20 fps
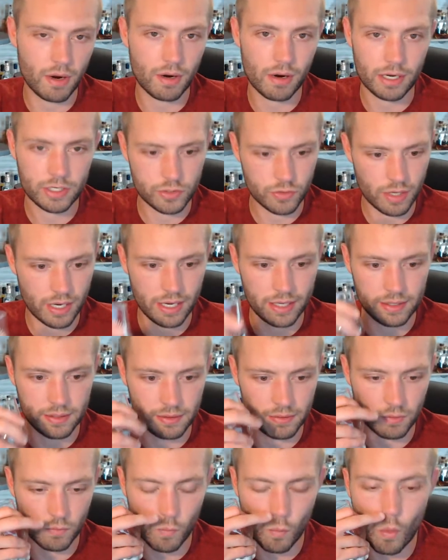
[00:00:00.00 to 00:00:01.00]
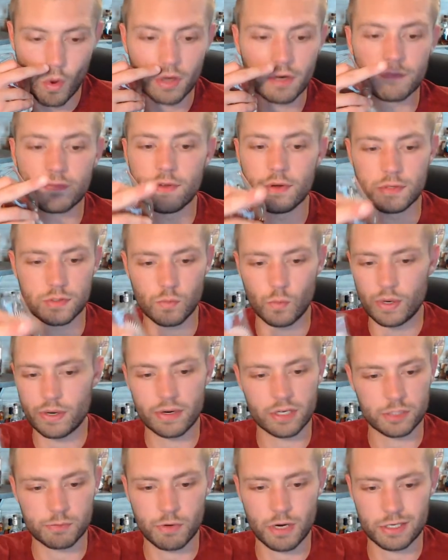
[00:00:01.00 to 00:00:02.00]
tried one of those weird
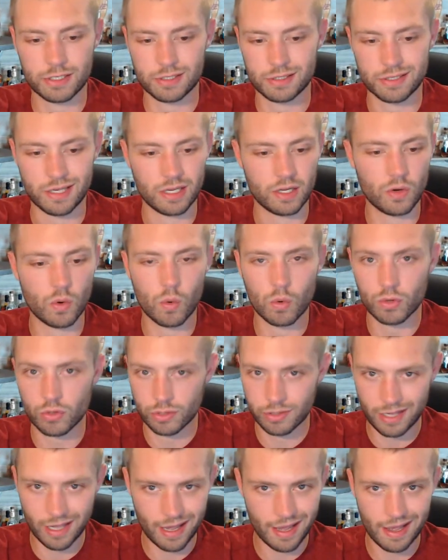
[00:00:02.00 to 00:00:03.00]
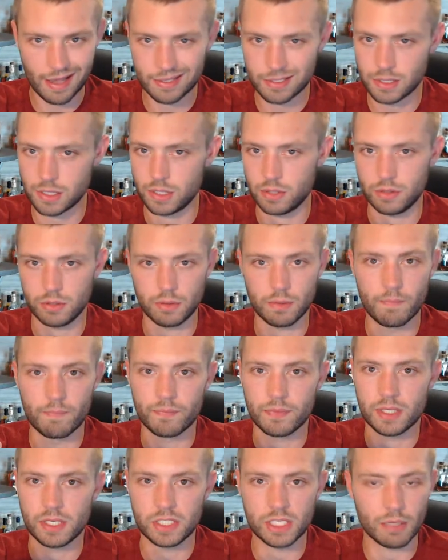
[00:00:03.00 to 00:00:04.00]
expressions like quarter cask or
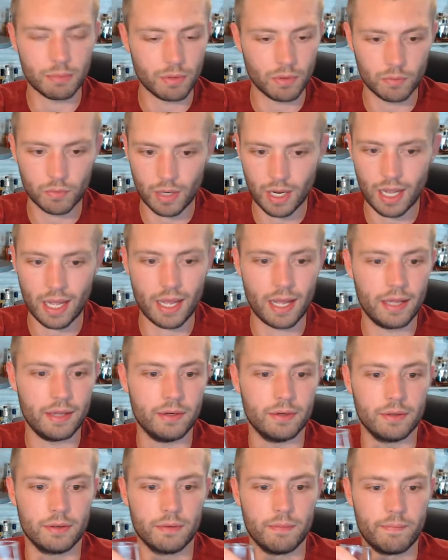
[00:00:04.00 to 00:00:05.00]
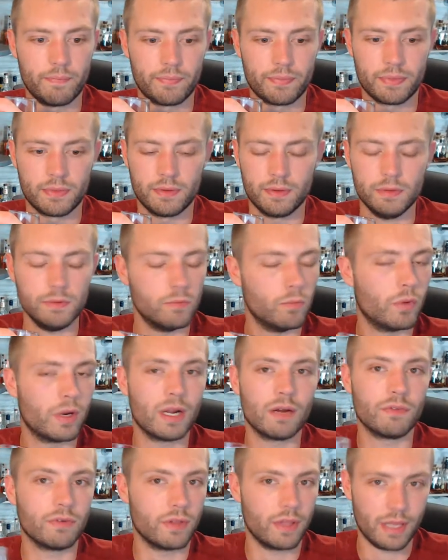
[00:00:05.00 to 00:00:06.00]
double rye or
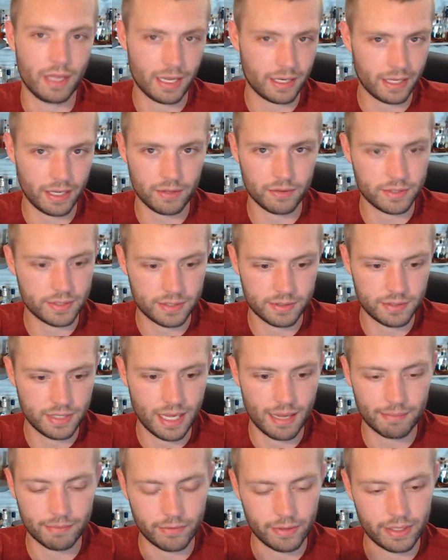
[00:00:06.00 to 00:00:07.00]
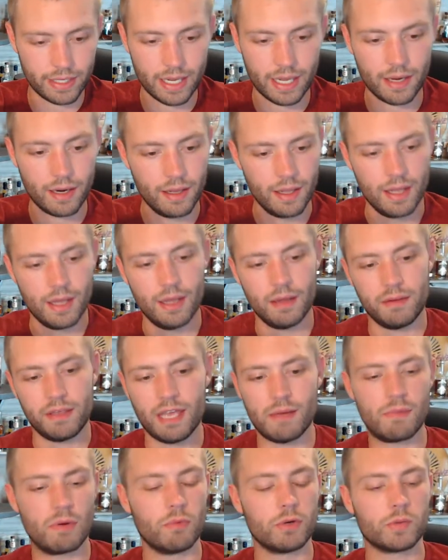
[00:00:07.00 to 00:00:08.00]
whatever the heck else Knob Creek had. Can't
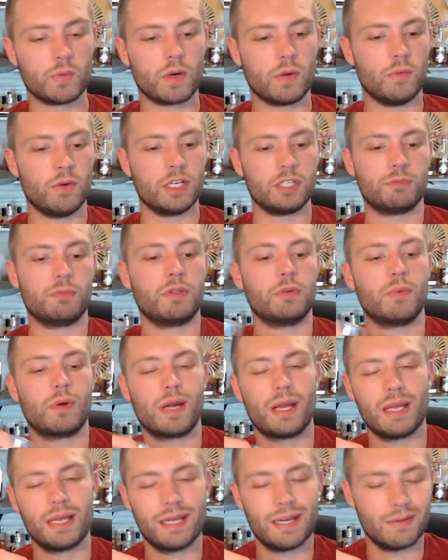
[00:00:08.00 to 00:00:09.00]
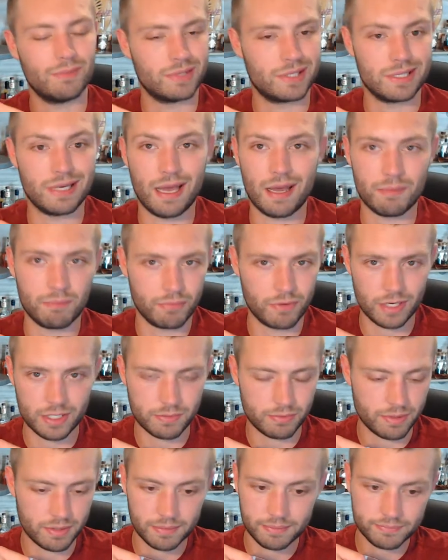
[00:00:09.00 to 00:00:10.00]
remember which one it was, but the one I had I was not impressed
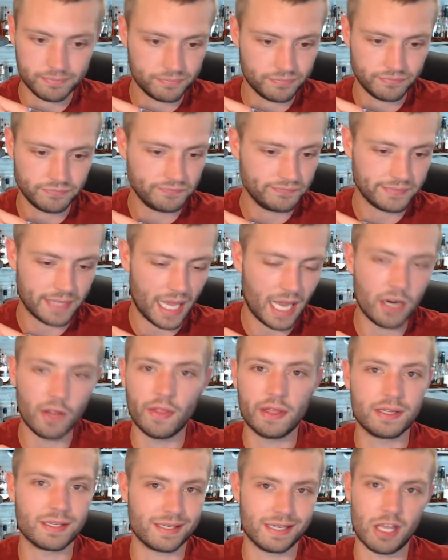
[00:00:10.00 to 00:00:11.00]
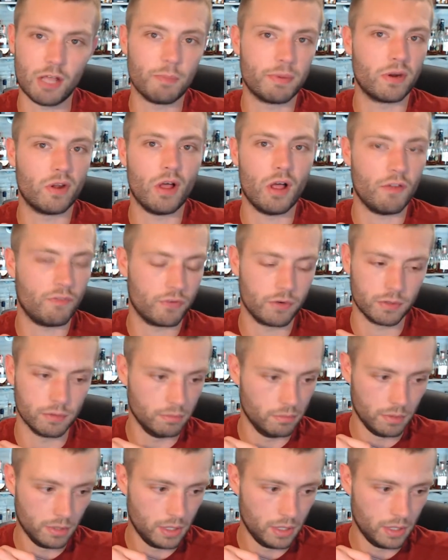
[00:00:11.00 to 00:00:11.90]
with. I know that doesn't help at all for